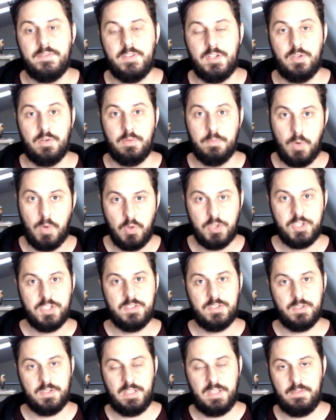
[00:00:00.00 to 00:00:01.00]
and your
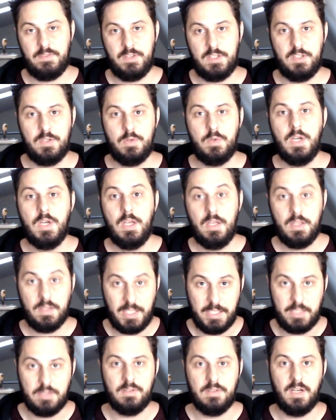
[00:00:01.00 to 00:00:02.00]
emotions are giving you
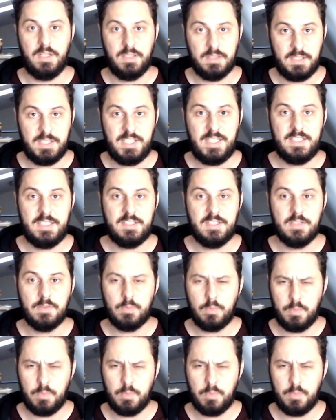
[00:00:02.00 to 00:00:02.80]
like a lead to,